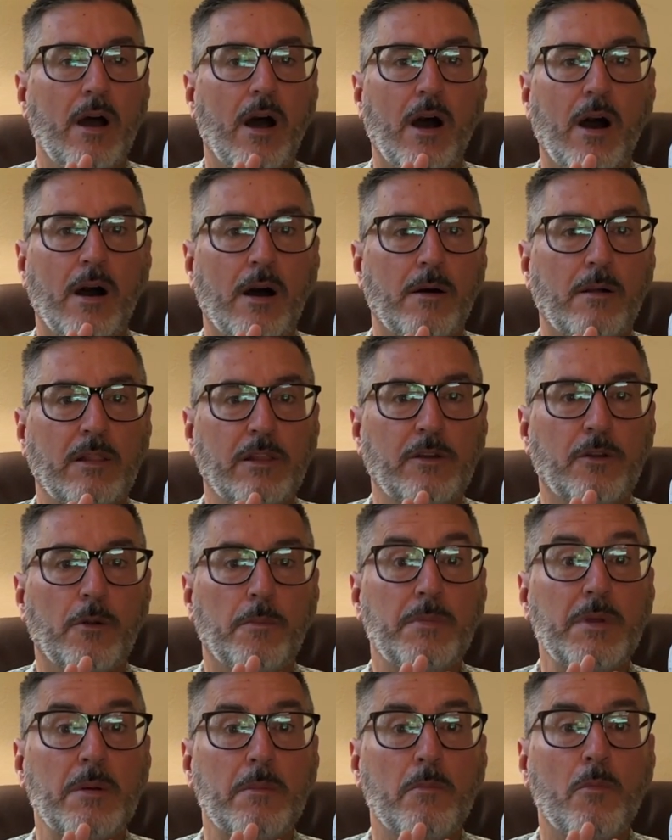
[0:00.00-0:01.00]
a little
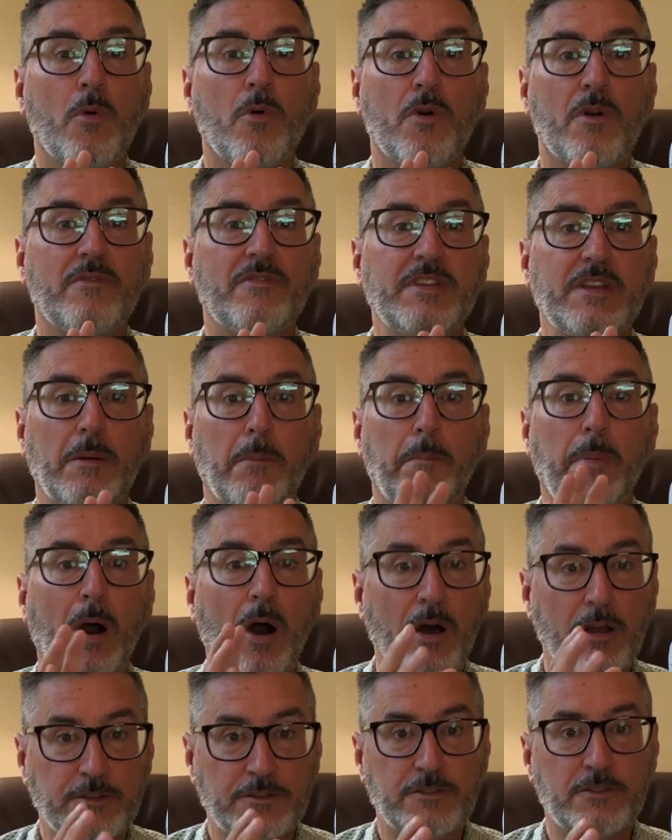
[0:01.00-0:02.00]
bit more of the
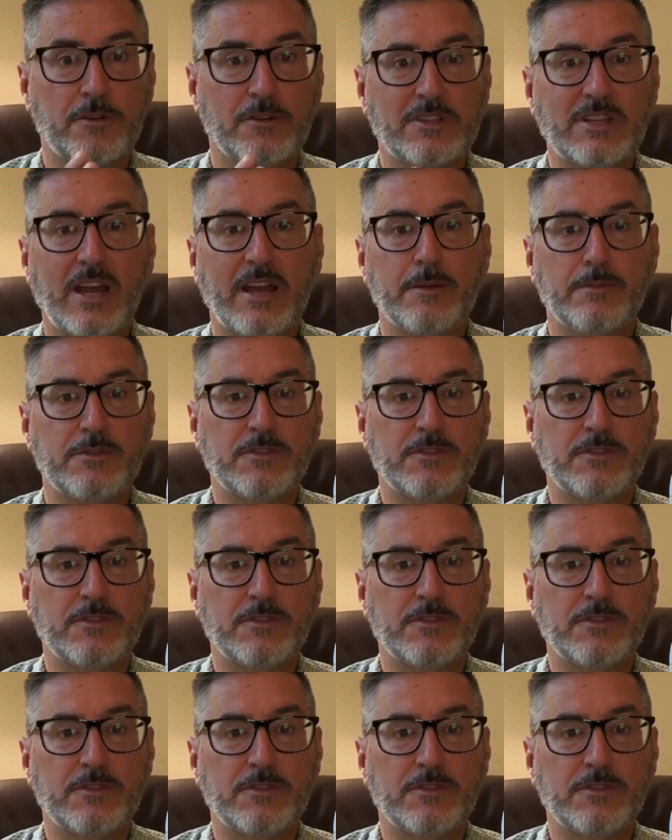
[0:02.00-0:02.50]
imposter type